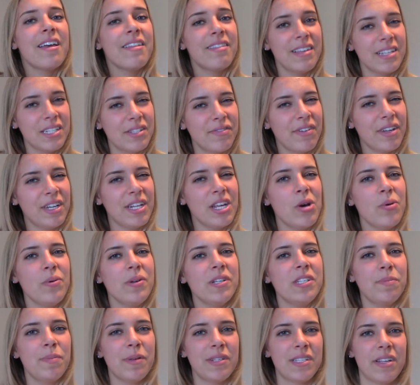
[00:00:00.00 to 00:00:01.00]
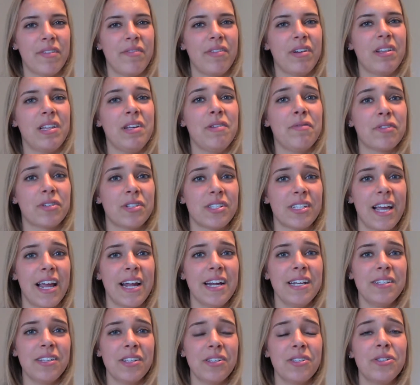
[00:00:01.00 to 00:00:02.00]
This video is specifically for
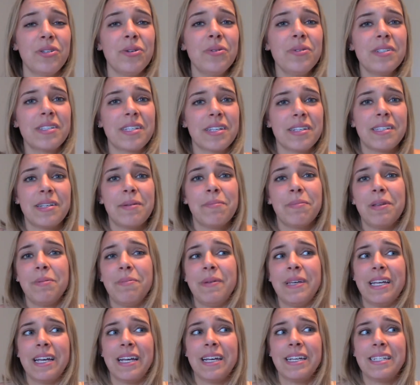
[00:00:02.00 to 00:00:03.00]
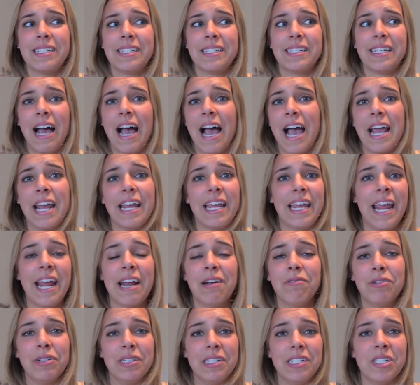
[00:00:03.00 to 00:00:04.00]
science students simply because I
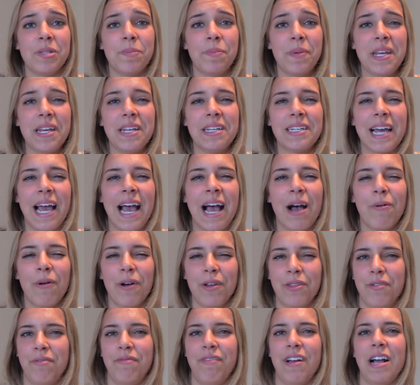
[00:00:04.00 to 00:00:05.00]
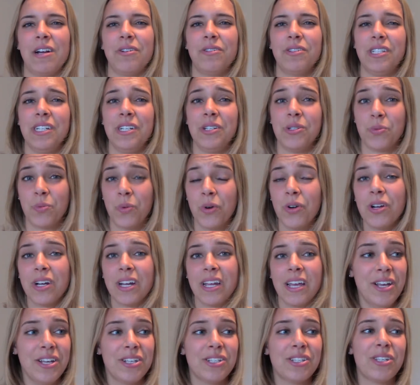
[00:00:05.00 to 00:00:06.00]
can't really speak to how other faculties
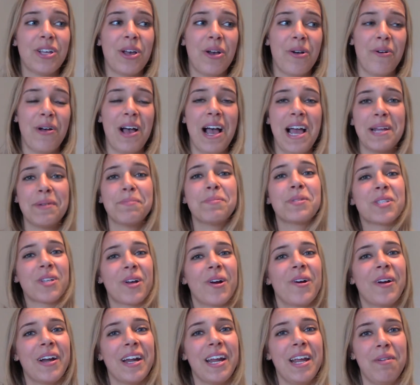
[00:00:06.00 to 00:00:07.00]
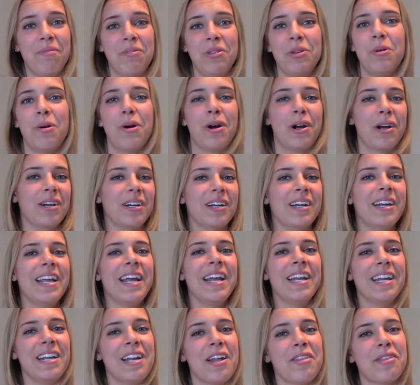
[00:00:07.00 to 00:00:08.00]
work. So I'm sorry if you are
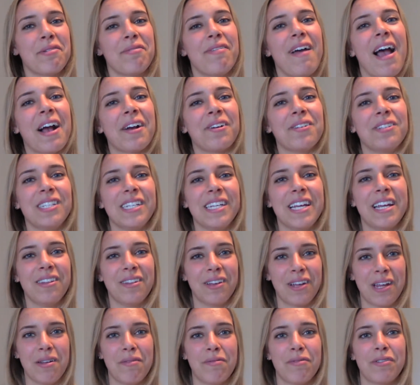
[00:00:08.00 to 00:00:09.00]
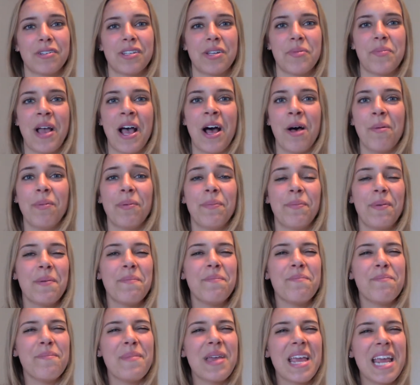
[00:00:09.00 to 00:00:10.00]
in another faculty and looking for some help,
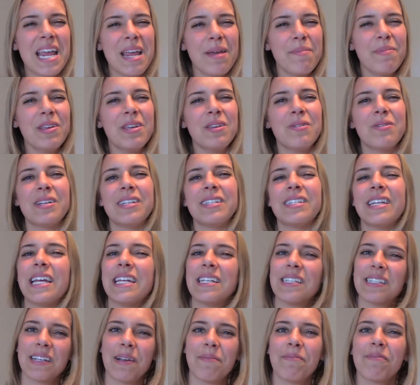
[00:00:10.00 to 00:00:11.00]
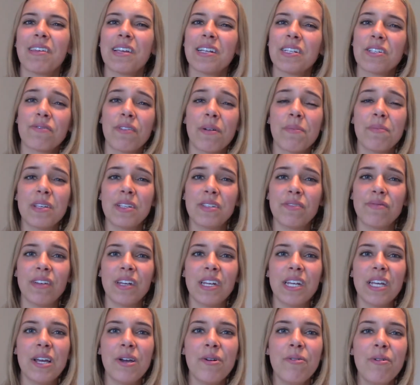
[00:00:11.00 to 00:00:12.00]
but maybe you can take some things from this
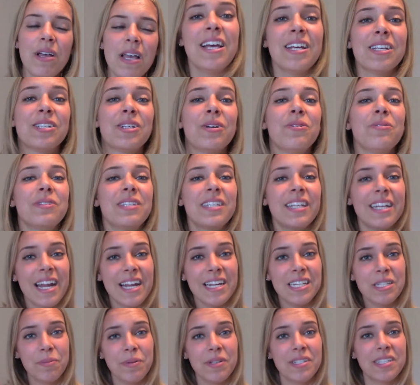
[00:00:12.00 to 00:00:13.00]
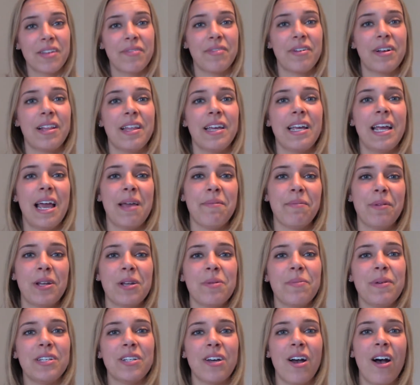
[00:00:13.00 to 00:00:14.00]
video. So today specifically, I'm going
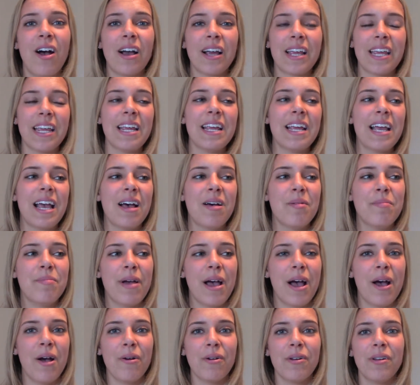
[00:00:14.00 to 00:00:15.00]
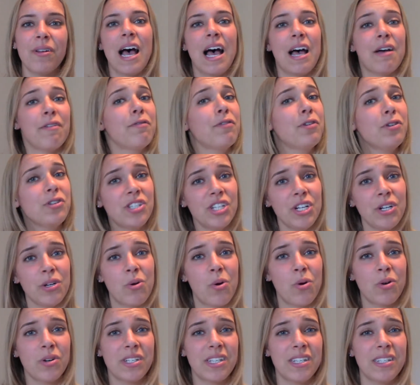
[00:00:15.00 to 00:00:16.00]
to be talking about first year
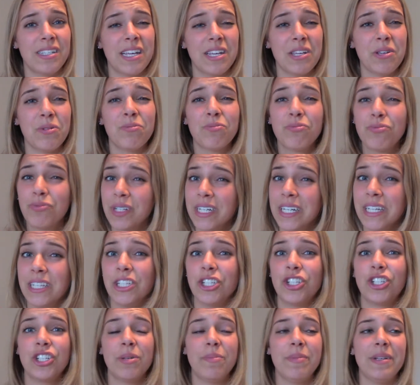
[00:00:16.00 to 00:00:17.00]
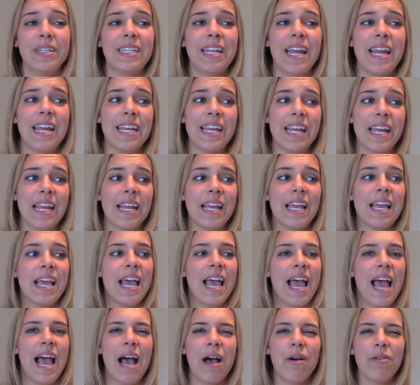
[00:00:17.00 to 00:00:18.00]
courses that you really should be taking,
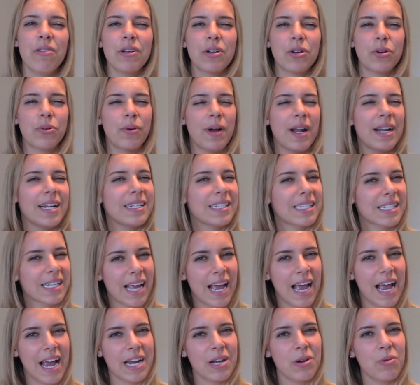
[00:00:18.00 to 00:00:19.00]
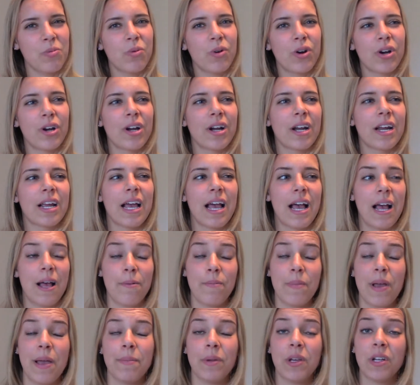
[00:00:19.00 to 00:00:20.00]
how the credits kind of work.
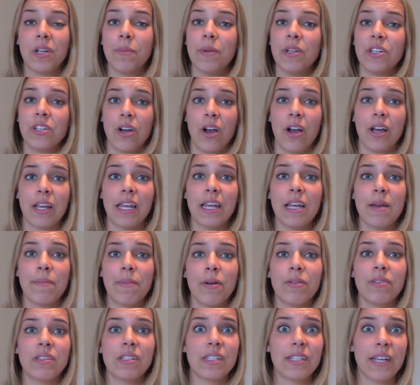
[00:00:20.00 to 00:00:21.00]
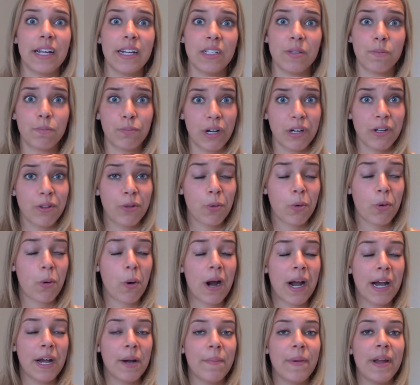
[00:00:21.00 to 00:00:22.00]
I'm going to be talking about the science breadth
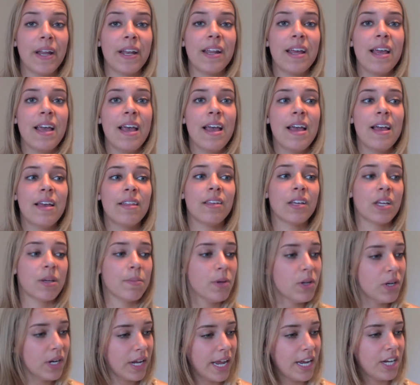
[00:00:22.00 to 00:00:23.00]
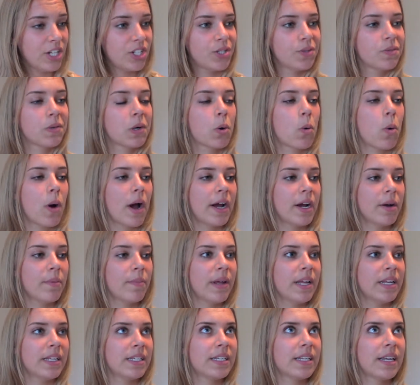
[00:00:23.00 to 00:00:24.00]
requirement, the communication
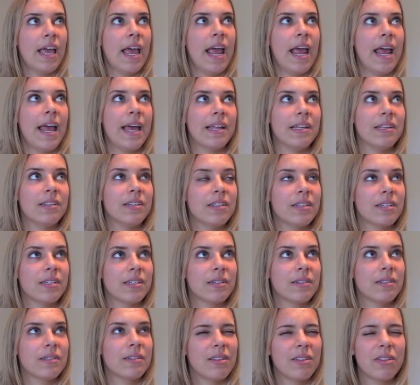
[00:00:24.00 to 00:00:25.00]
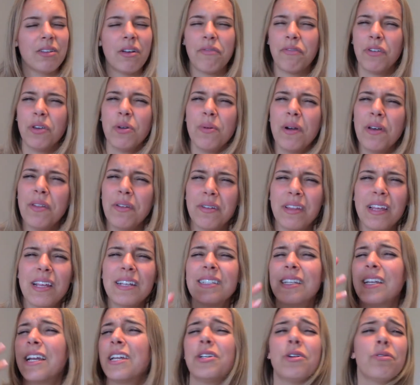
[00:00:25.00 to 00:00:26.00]
requirement, and a few other
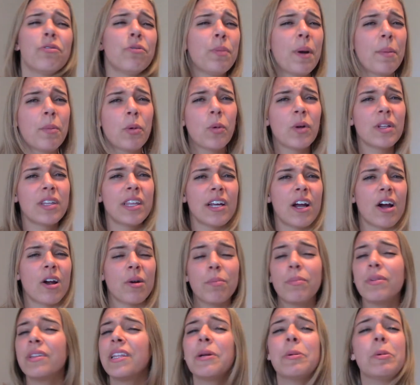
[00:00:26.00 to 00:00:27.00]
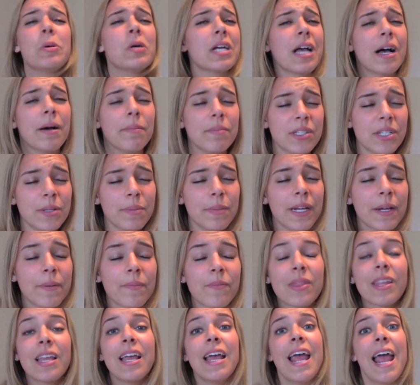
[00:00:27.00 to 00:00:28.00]
things, and I don't remember what they are, but they will come to me.
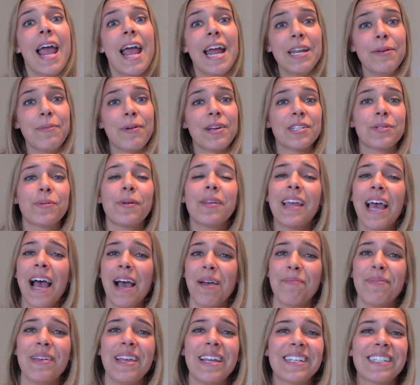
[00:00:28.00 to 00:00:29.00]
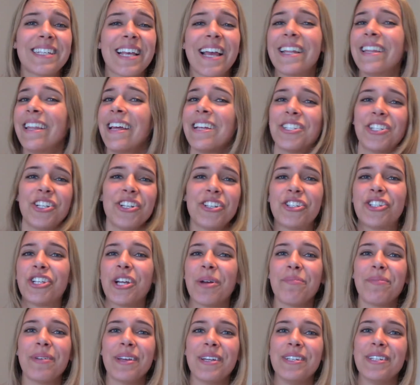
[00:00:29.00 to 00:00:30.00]
Anyways, with that being said, let's just
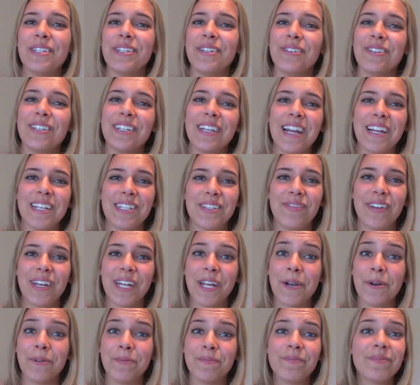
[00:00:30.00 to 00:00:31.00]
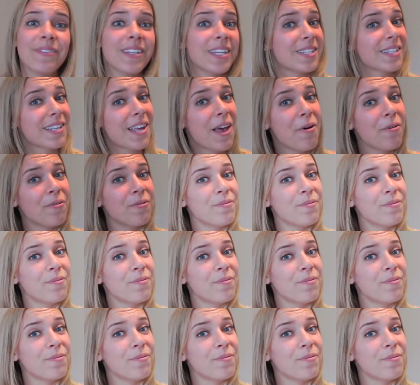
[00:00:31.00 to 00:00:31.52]
jump into today's video. Let's go.